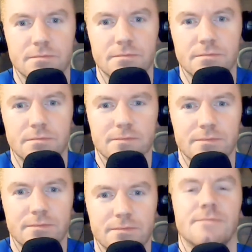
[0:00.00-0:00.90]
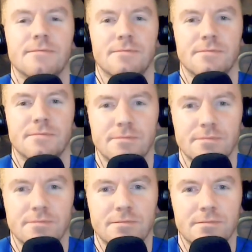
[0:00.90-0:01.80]

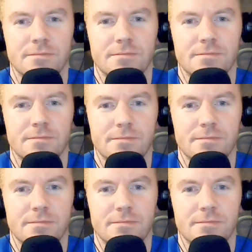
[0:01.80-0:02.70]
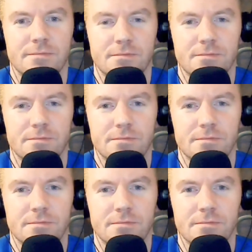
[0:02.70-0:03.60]

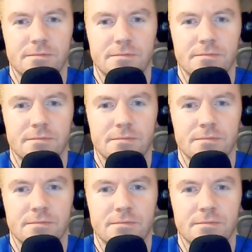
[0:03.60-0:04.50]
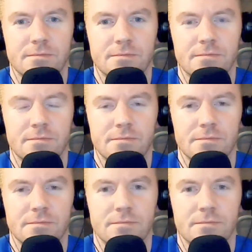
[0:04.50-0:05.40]

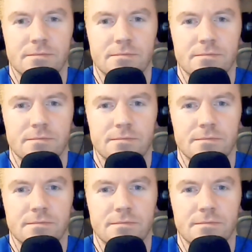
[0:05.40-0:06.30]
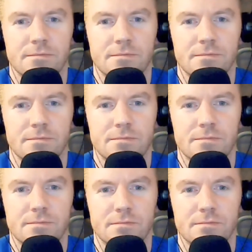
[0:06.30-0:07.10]
This person isn't speaking.